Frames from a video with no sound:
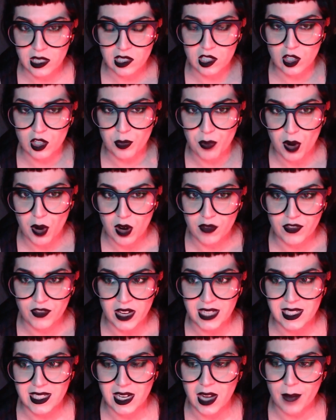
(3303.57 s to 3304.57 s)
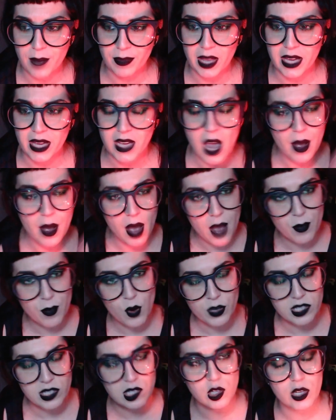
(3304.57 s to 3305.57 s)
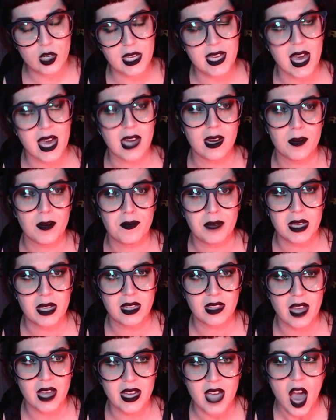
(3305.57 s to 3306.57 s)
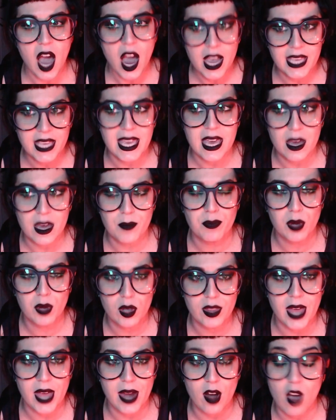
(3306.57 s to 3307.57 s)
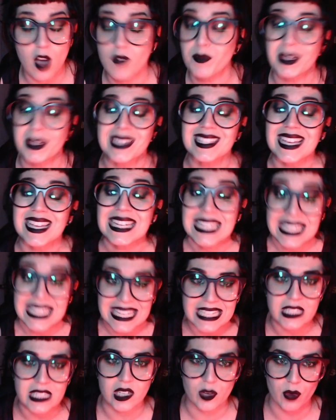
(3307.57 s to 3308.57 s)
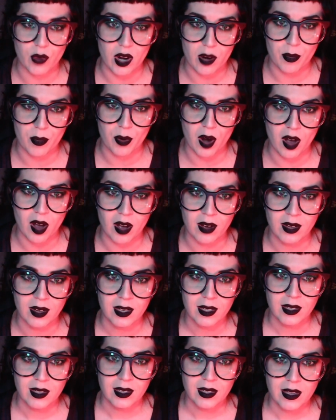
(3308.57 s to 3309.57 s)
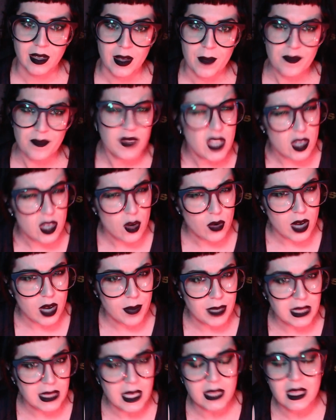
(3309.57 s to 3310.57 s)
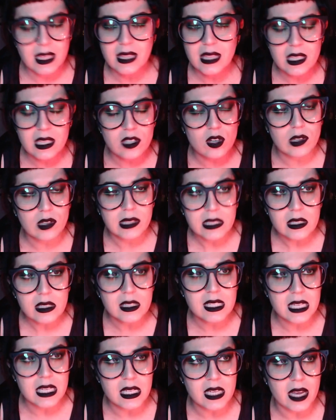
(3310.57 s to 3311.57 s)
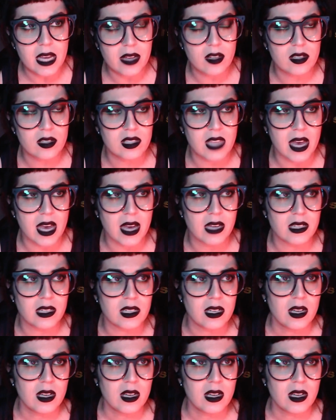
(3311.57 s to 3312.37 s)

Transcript: look perfect. And I'm like, I- am always looking at it and being like, I can't pull that off because I need to wear a bra. You know what I mean? Like th- these are little details that